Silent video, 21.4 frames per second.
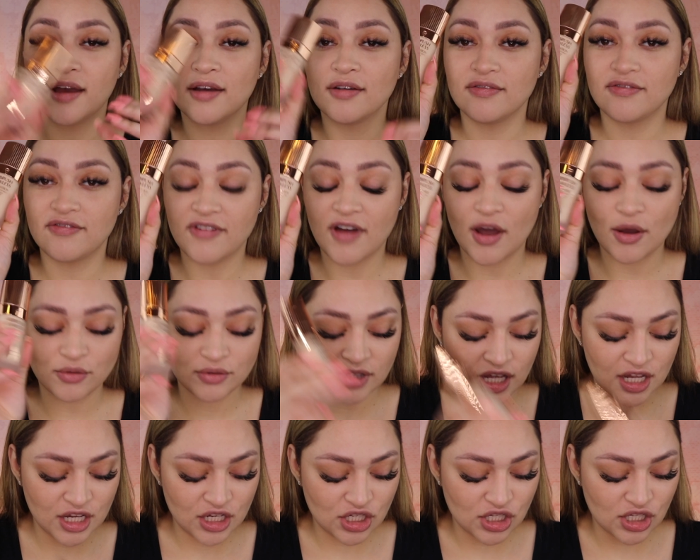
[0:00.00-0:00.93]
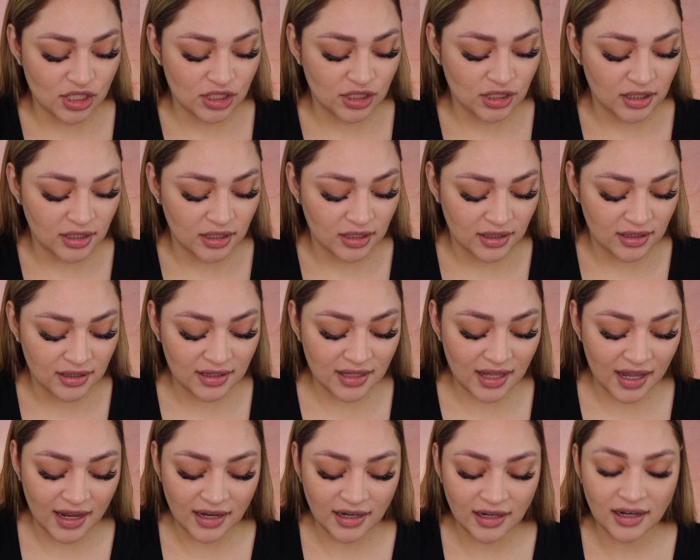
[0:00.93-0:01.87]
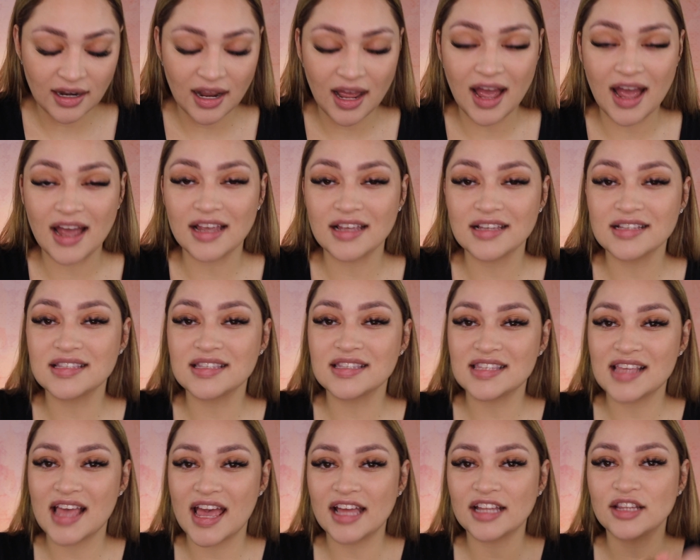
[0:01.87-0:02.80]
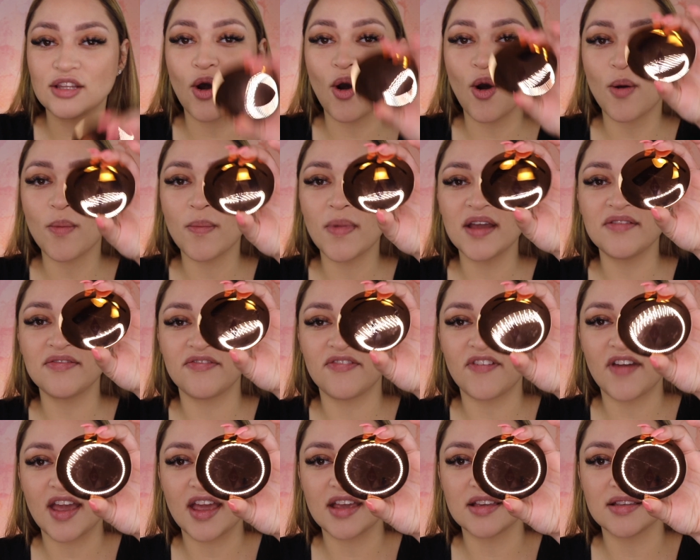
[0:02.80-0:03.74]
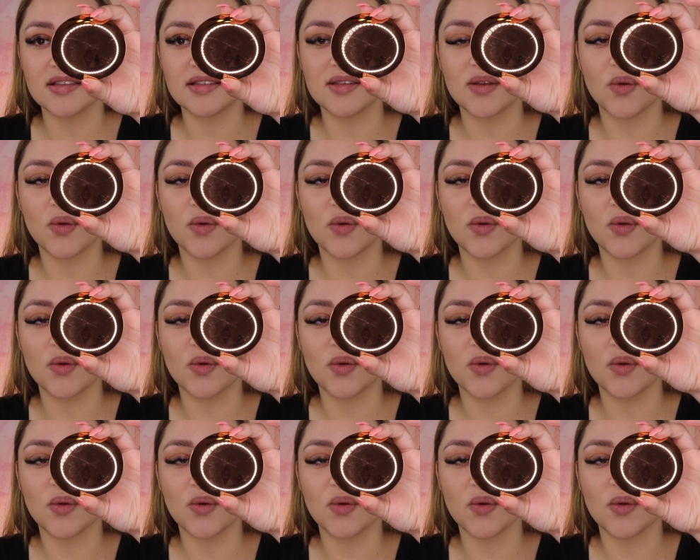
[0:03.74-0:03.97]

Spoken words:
foundation, then I set on my face